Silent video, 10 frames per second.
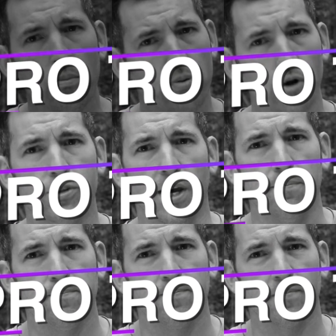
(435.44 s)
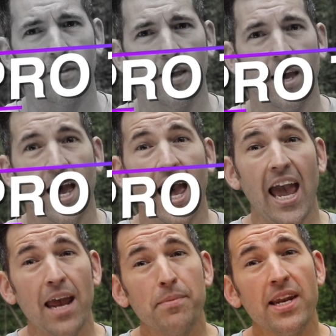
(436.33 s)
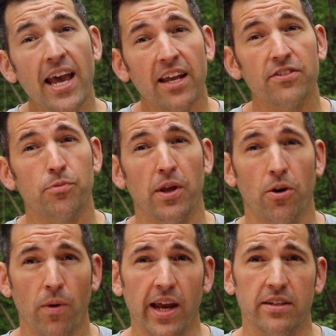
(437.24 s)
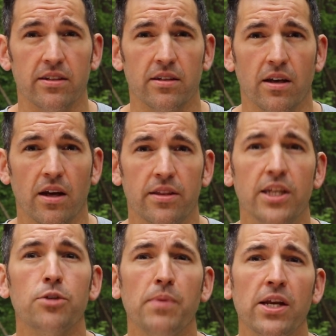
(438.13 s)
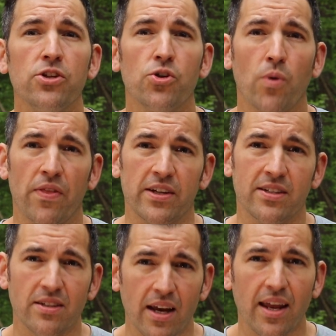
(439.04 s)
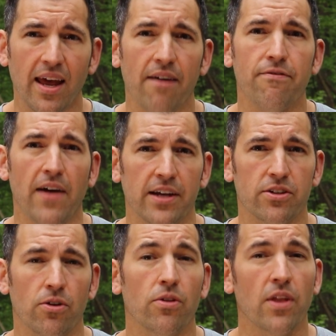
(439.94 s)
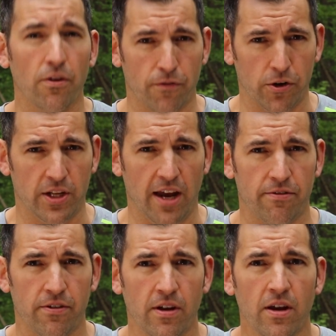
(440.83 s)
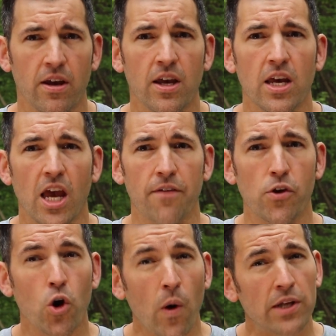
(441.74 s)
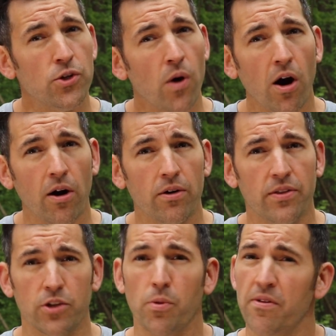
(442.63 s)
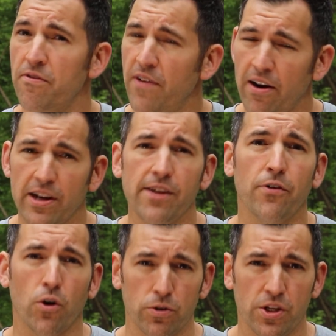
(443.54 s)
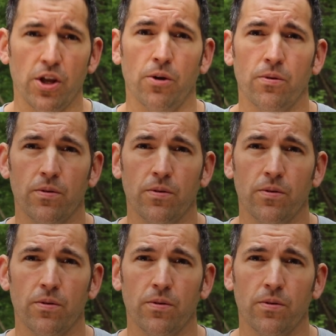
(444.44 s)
Pro tip: aim to negative split your race. This means you run the second half faster than the first half. If you go out too hard, this will be very difficult to do.